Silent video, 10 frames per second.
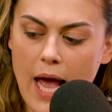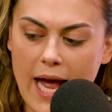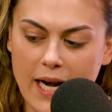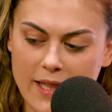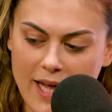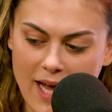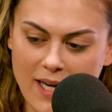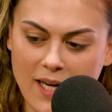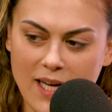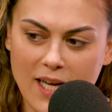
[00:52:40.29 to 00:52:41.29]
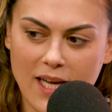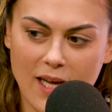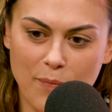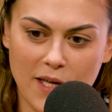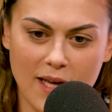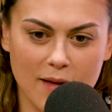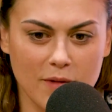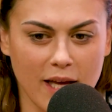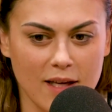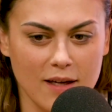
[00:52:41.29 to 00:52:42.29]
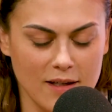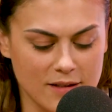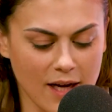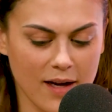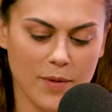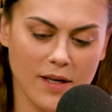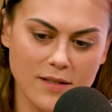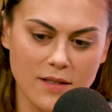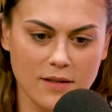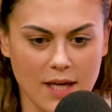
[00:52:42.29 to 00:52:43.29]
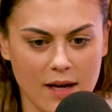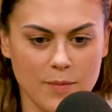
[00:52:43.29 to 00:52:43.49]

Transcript: and then it became like tiny bit easier